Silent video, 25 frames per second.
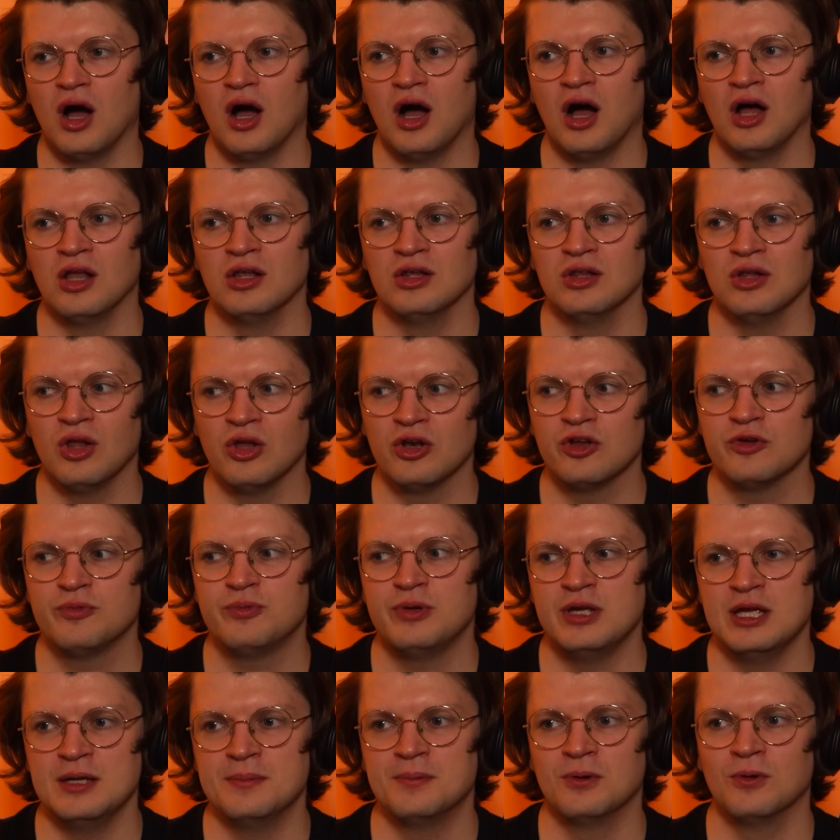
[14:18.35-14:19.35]
A lot of
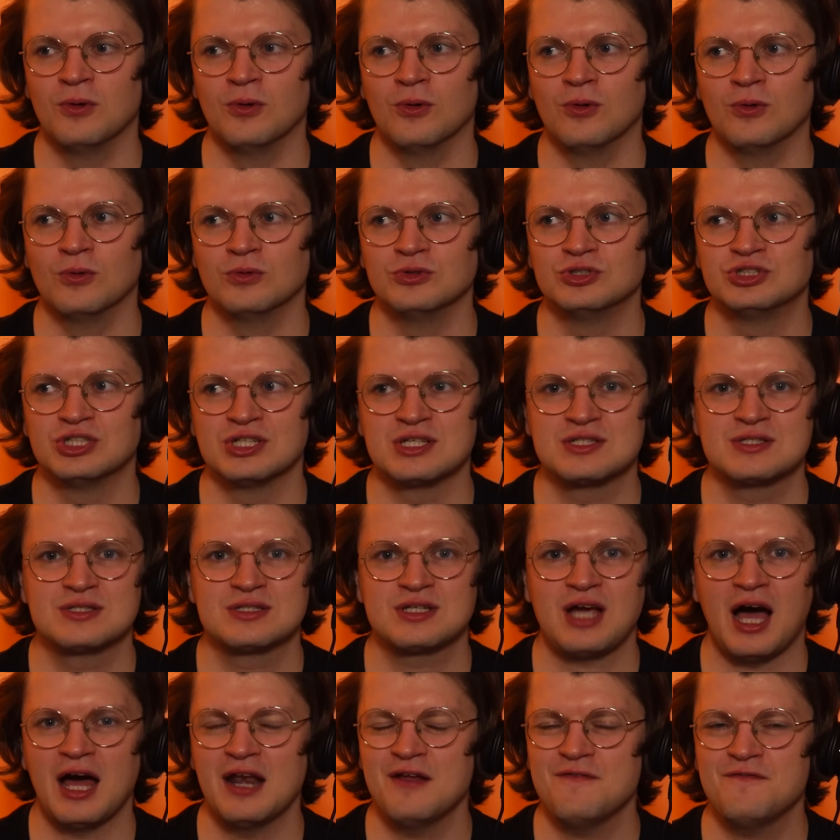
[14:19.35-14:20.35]
people just
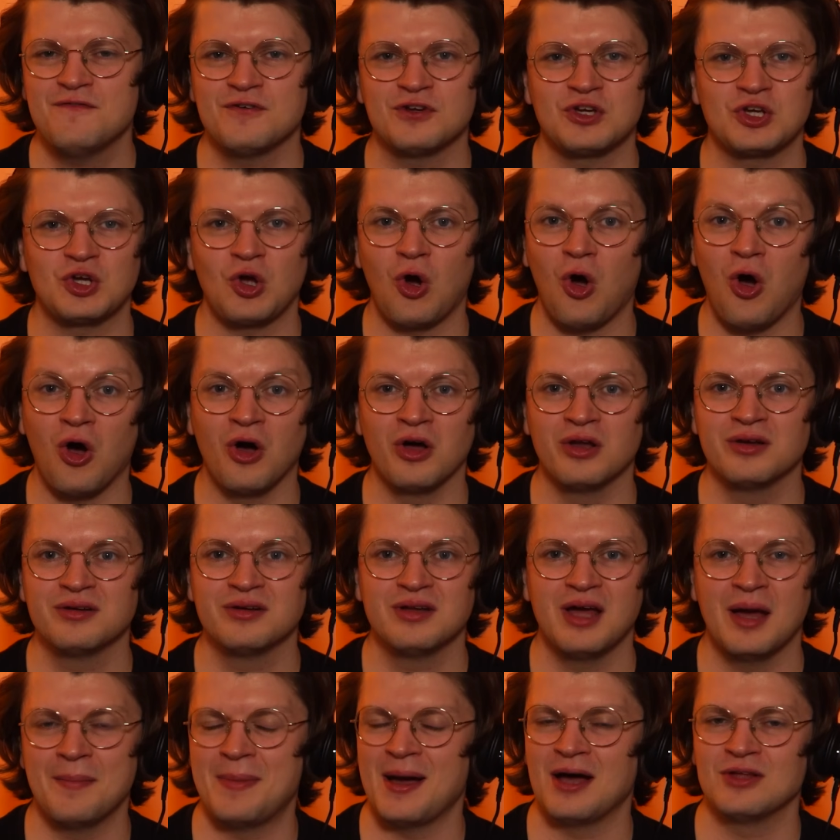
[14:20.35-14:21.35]
kind of forgot
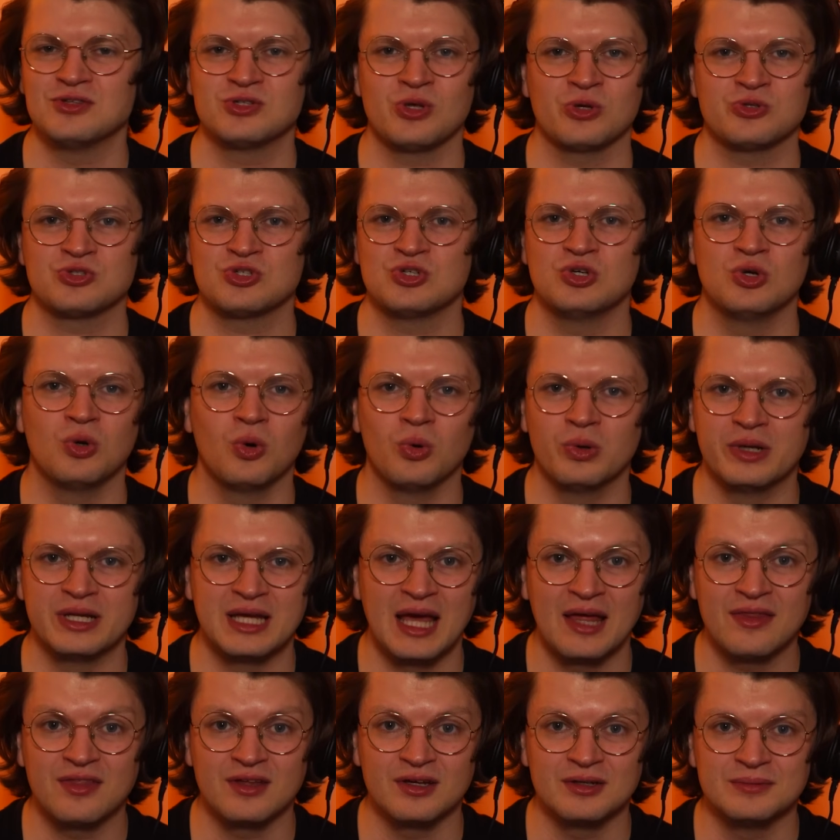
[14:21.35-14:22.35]
about Doctor Who
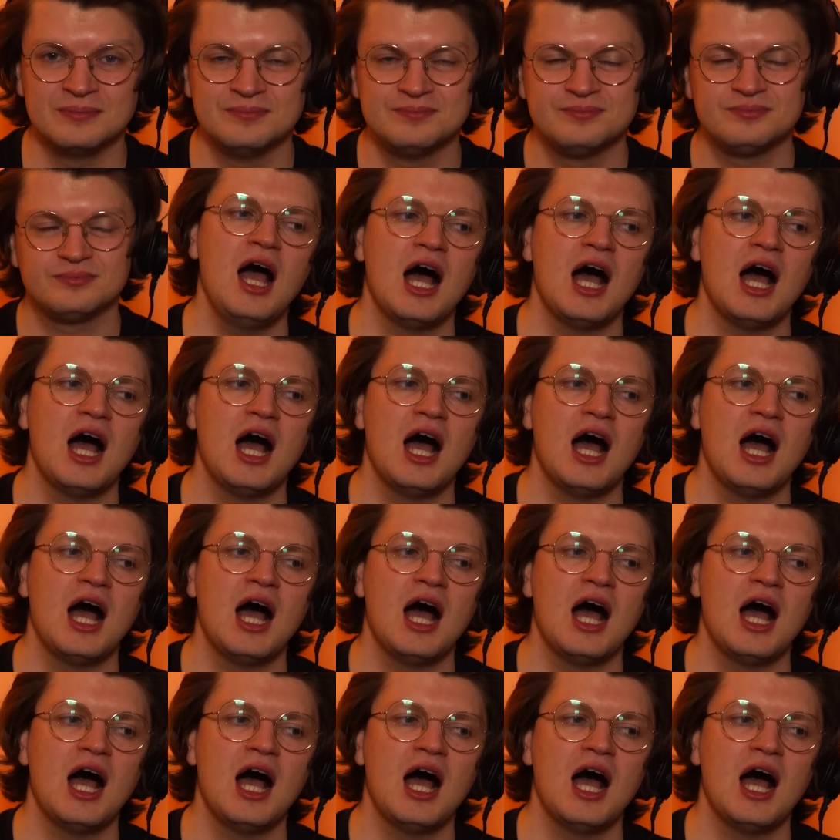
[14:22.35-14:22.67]
altogether.